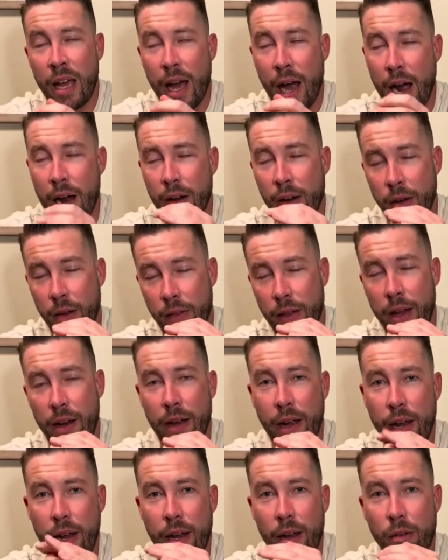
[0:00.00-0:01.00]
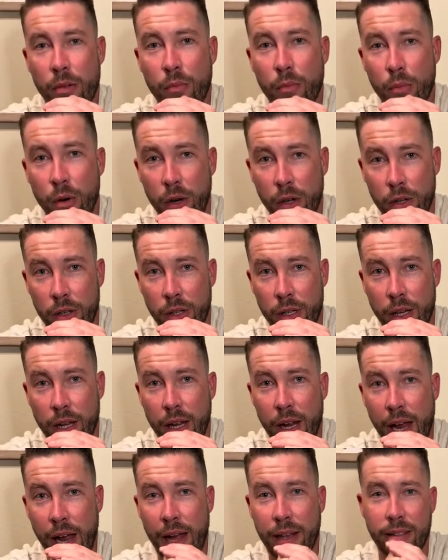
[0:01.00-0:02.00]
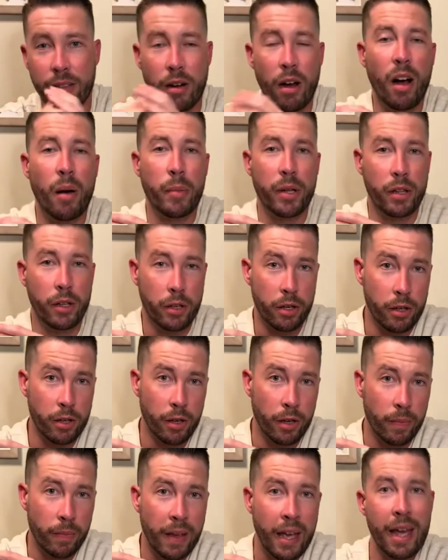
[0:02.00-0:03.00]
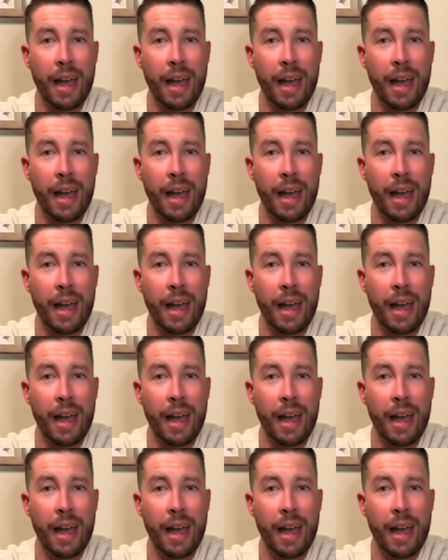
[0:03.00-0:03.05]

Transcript: I know that a Brooklyn has an almond liqueur.